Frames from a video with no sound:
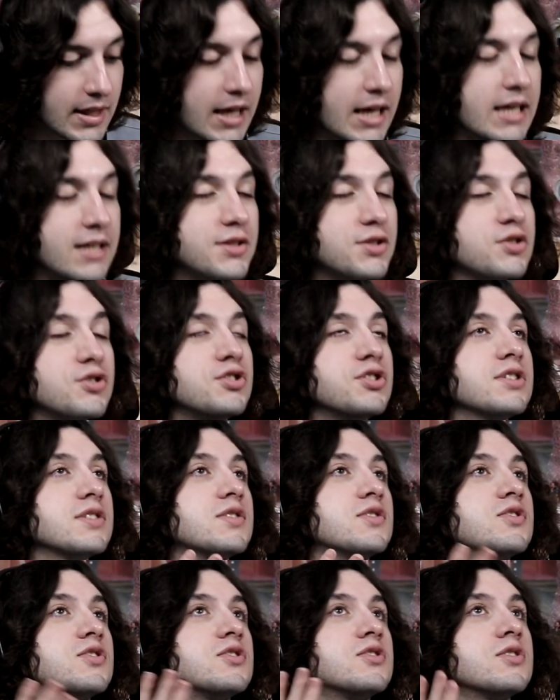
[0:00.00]
It's
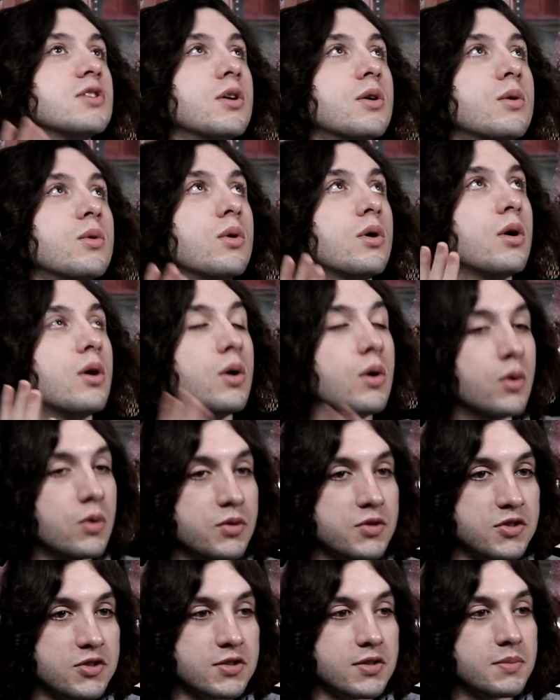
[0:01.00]
just so
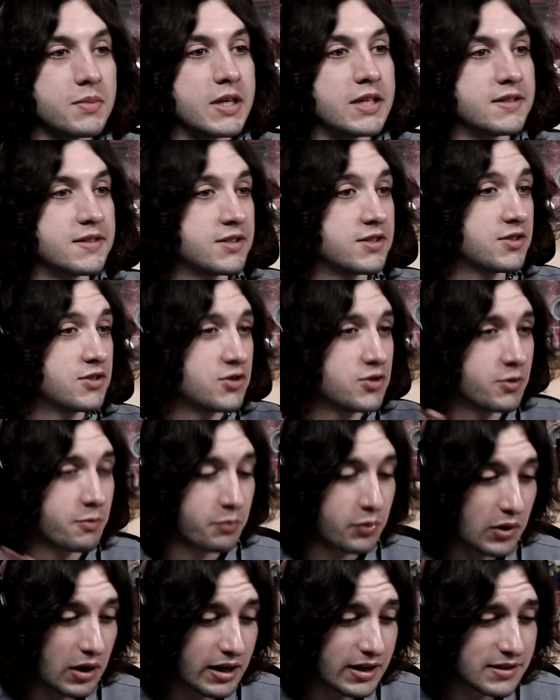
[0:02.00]
wholesome. It's
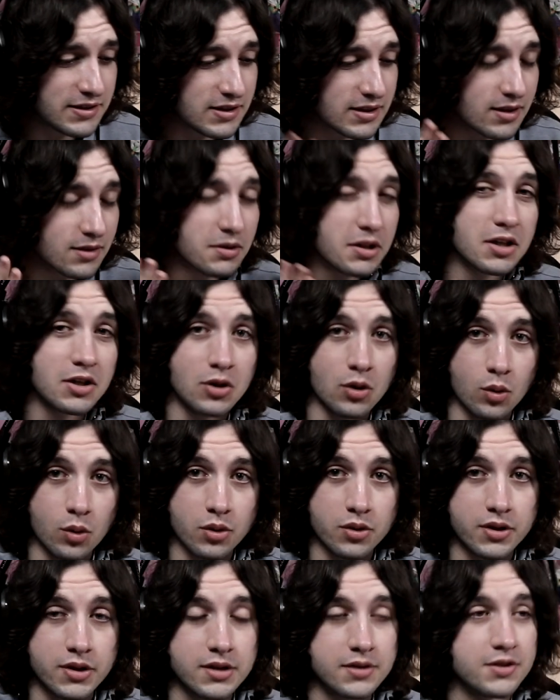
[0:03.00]
surprisingly
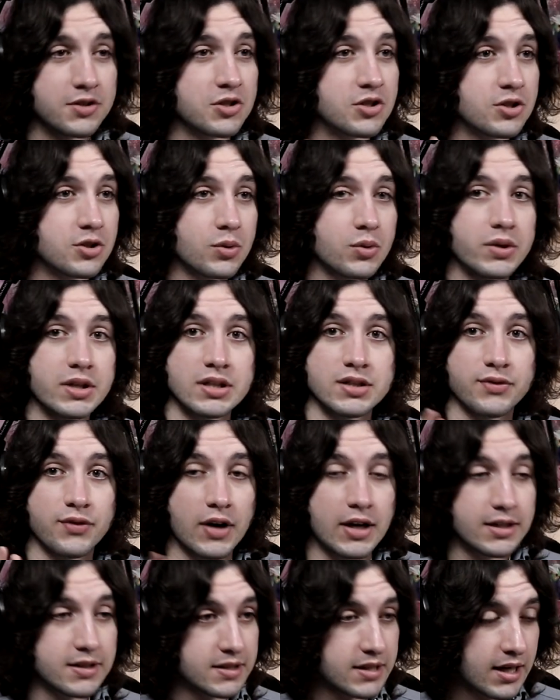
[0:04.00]
gory. The story's
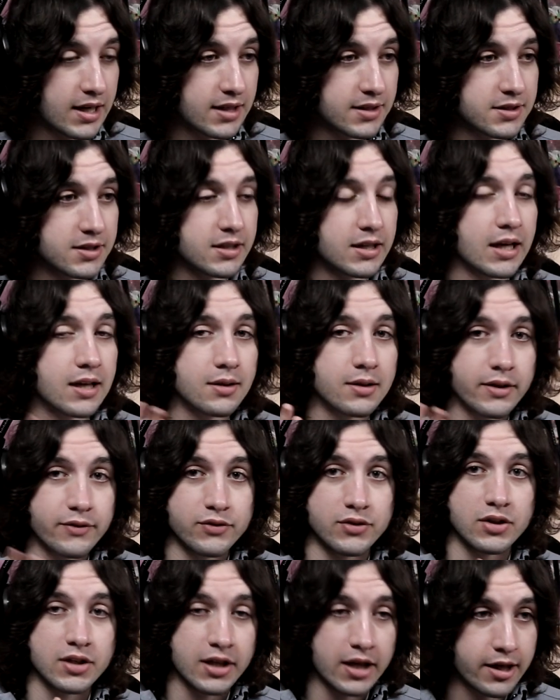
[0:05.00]
fantastic. I
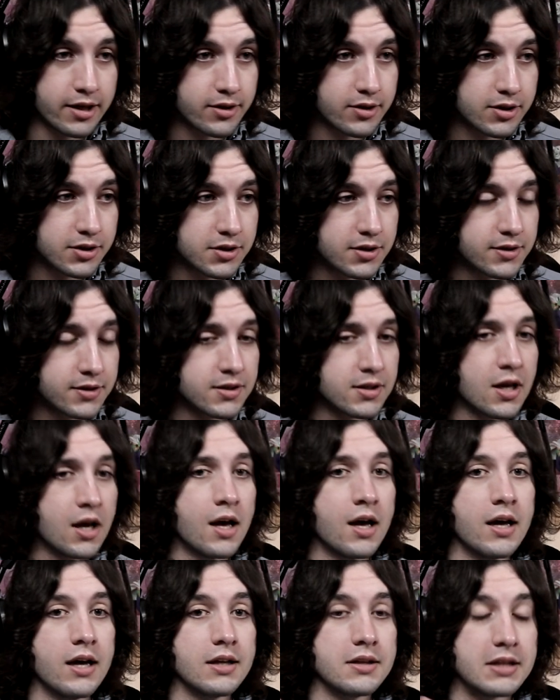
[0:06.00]
love the characters.
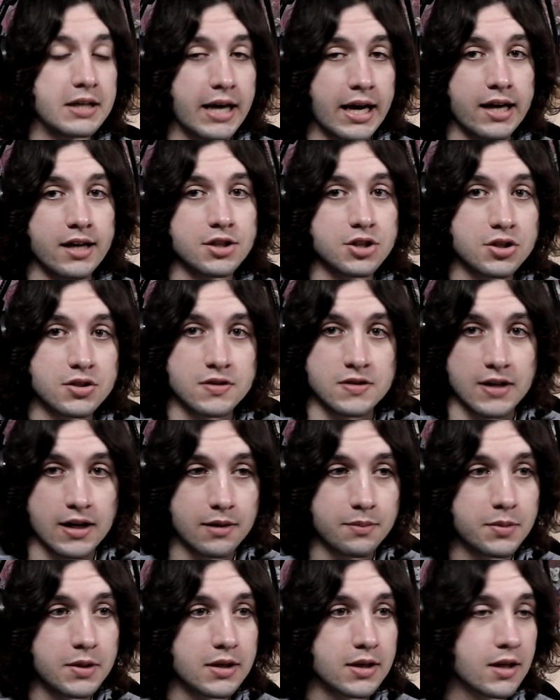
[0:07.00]
The action's
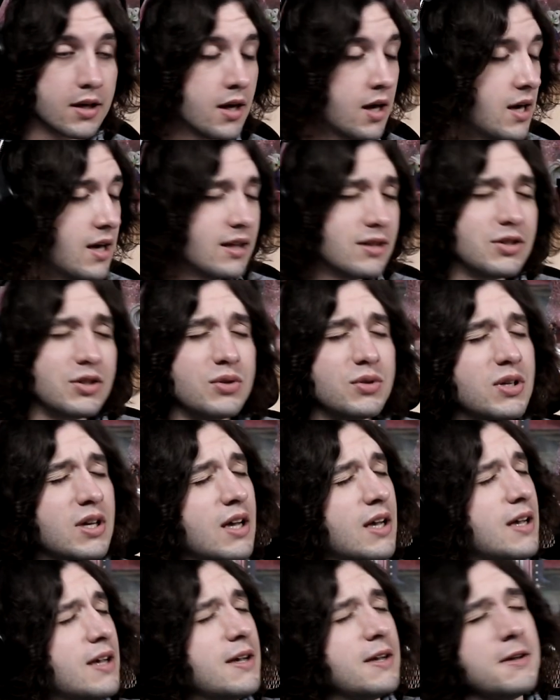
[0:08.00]
epic. Oh
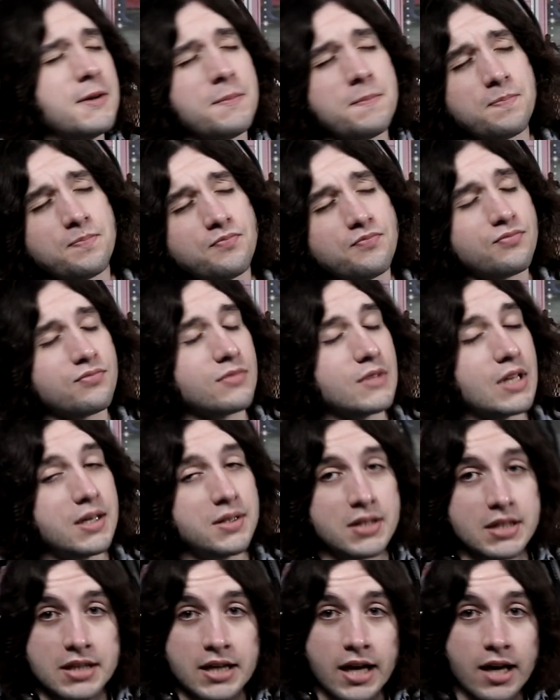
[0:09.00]

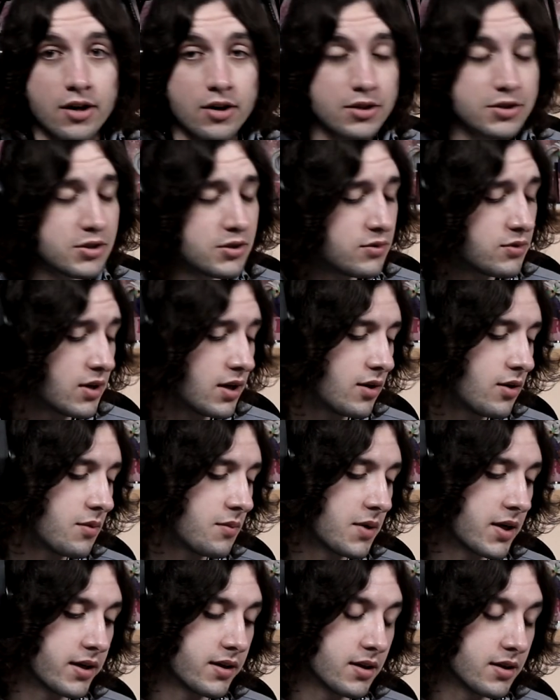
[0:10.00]

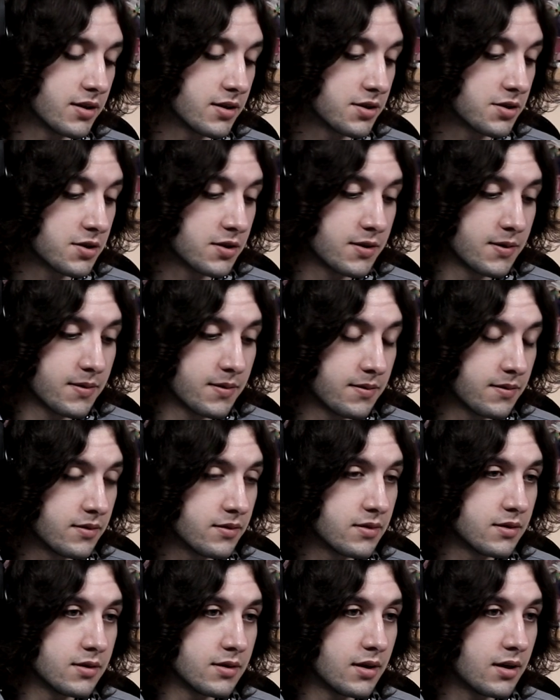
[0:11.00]
my gosh.
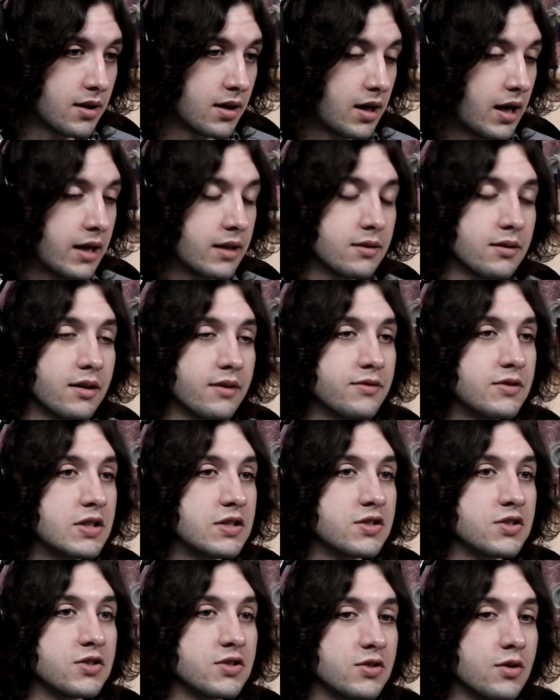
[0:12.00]
I love this
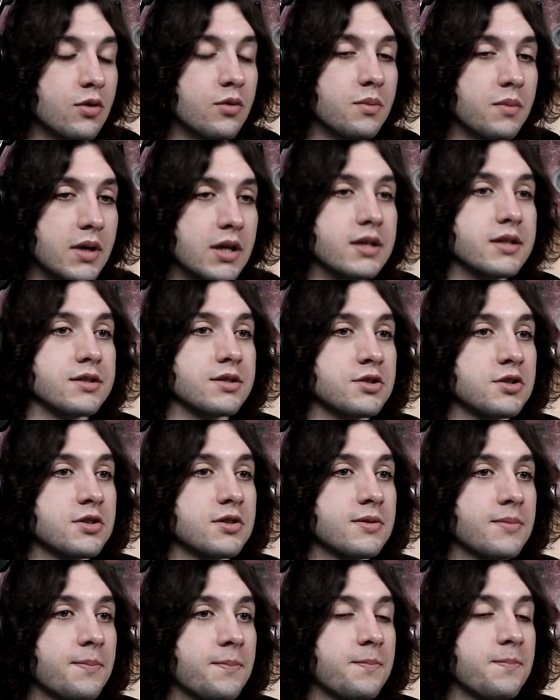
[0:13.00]
so much.